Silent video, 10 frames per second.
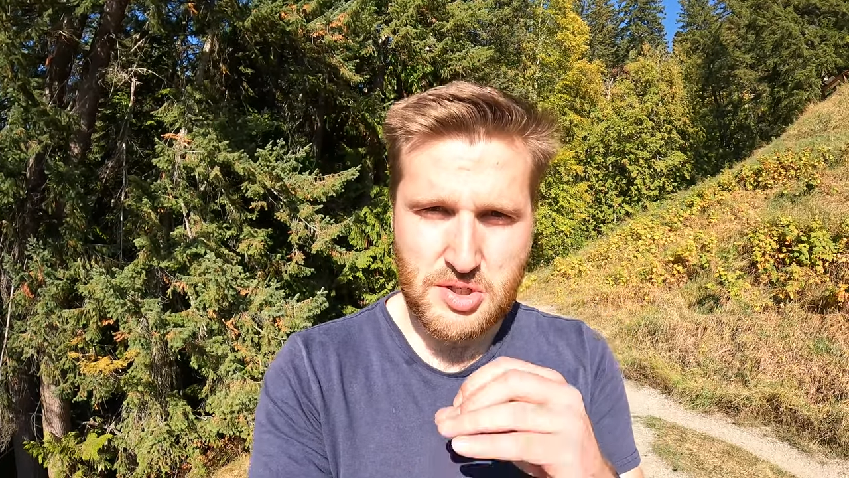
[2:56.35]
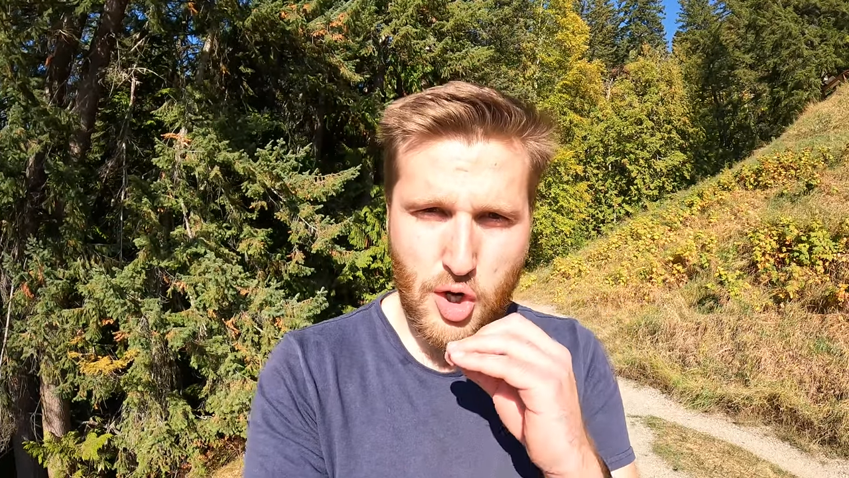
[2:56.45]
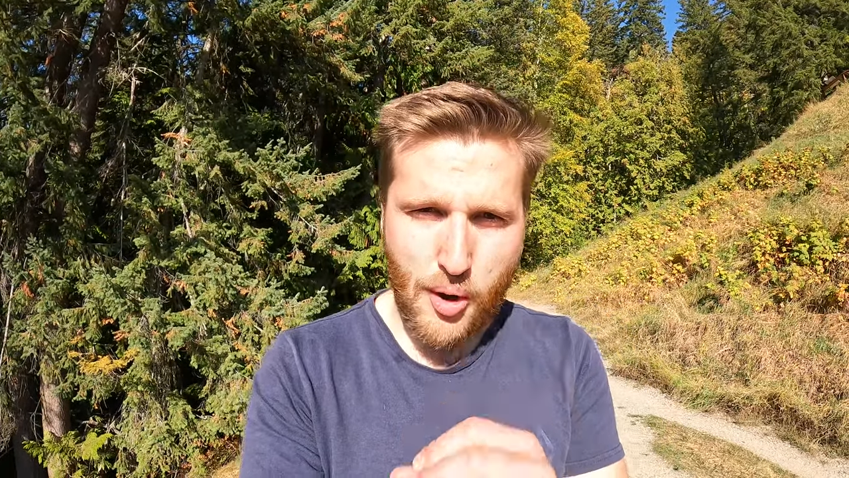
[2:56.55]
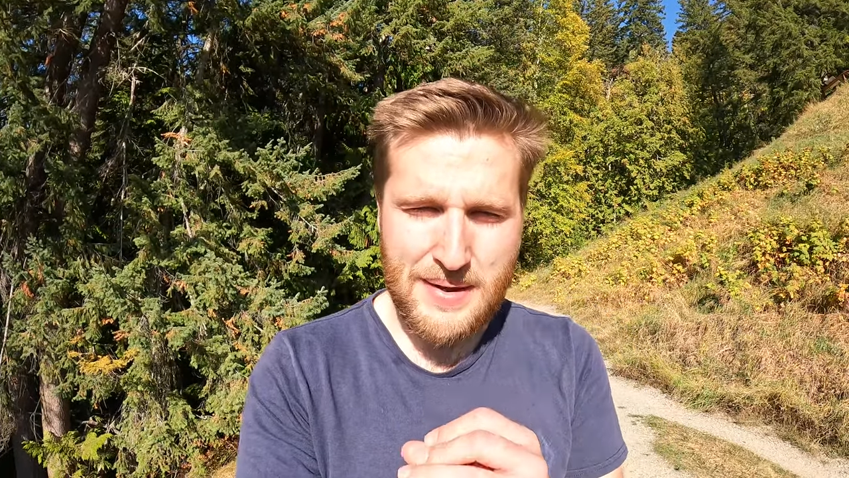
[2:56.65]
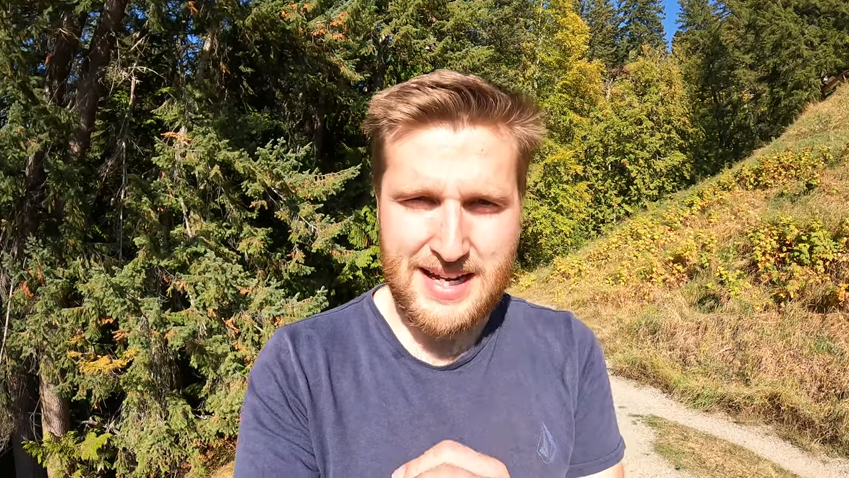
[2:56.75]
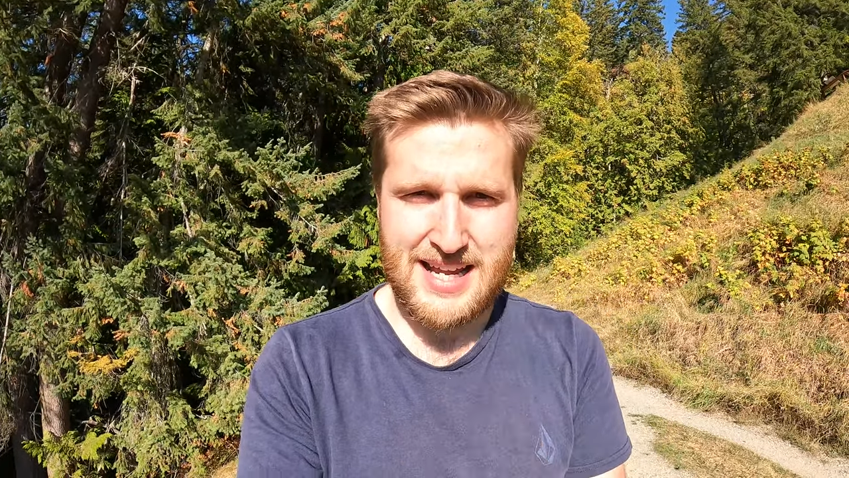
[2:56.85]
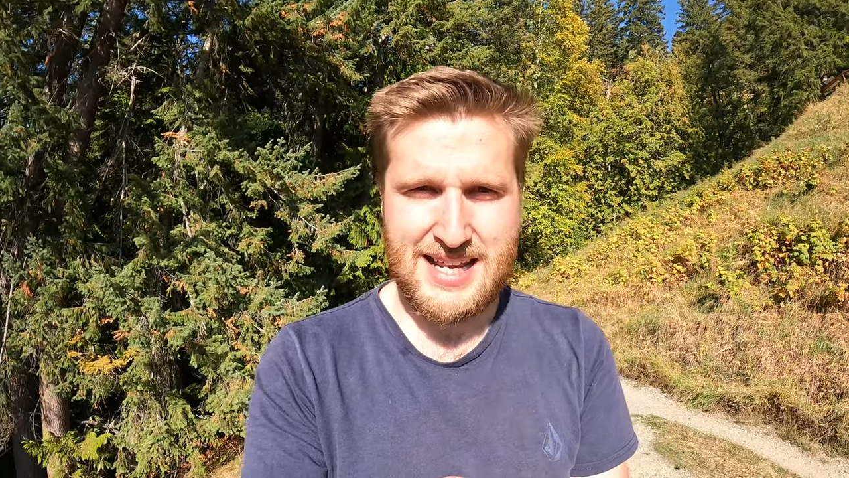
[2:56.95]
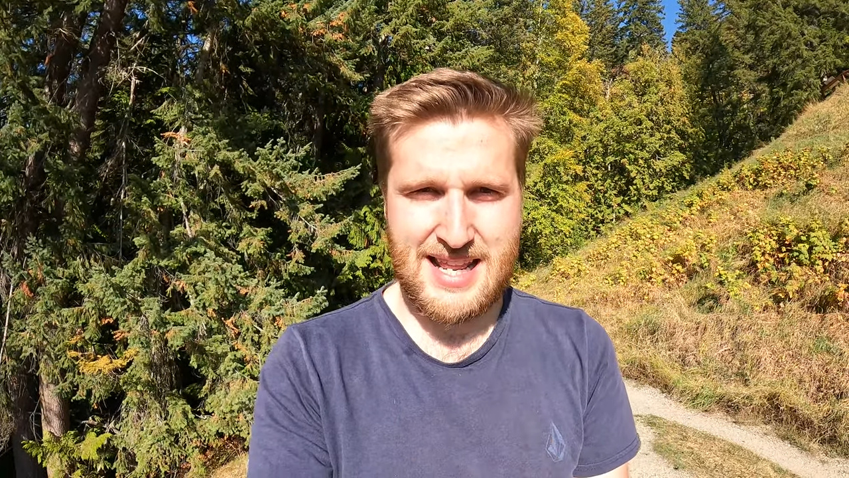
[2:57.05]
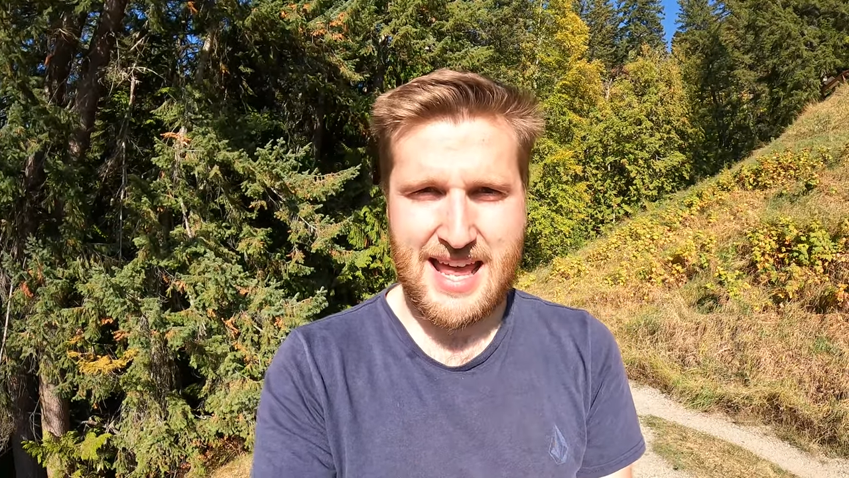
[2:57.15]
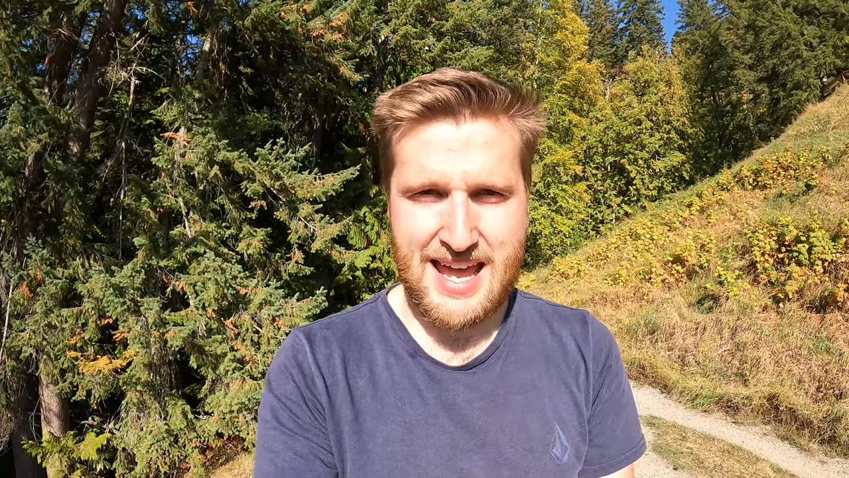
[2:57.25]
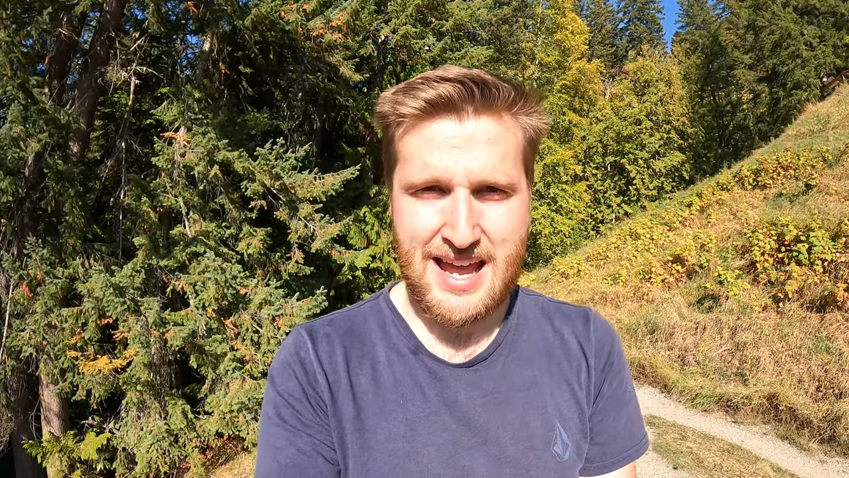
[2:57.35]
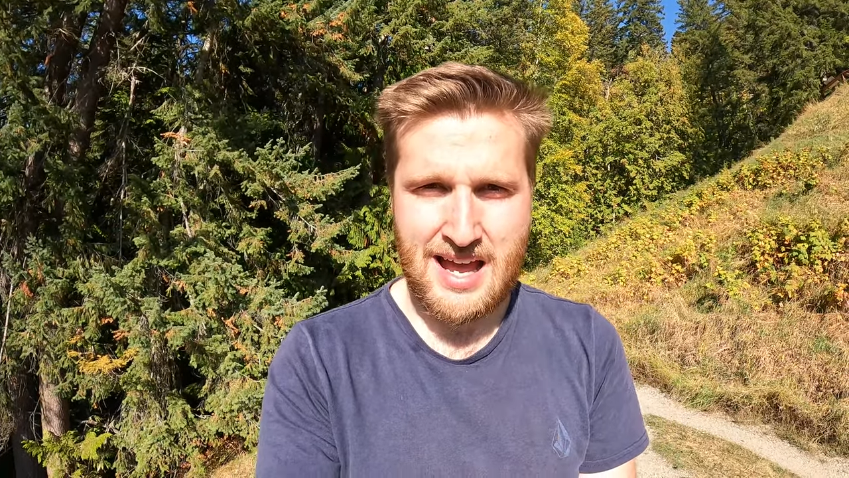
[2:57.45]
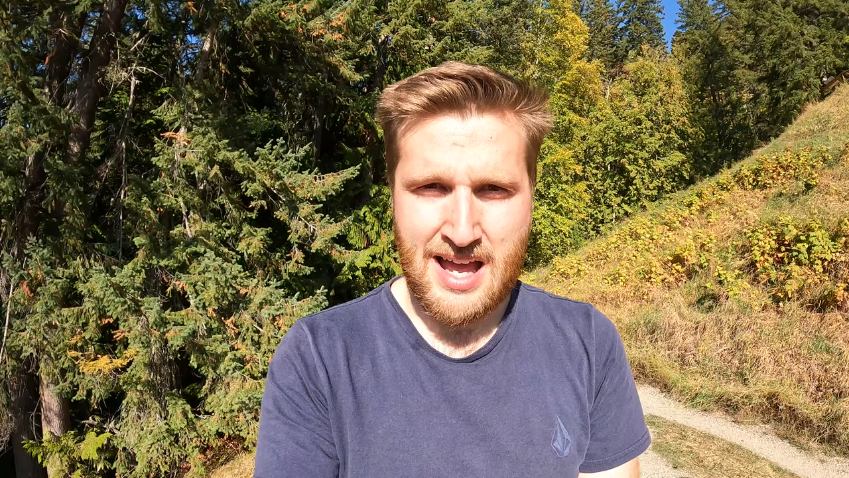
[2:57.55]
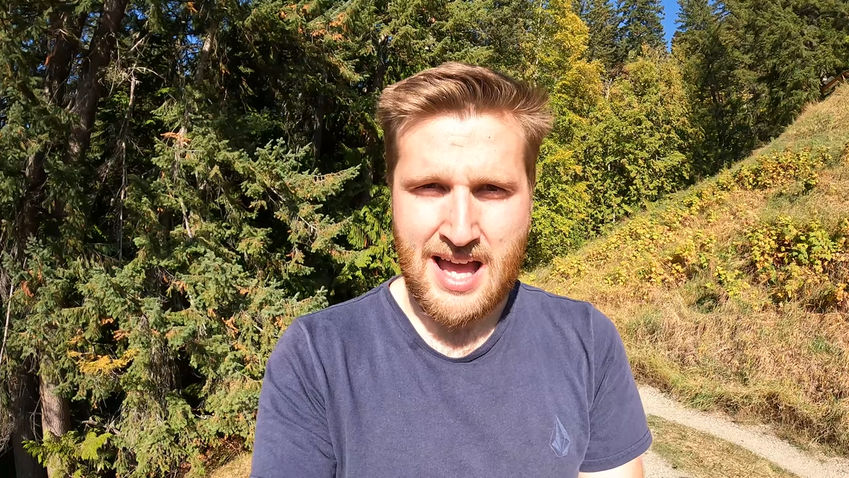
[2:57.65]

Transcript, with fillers: comment in here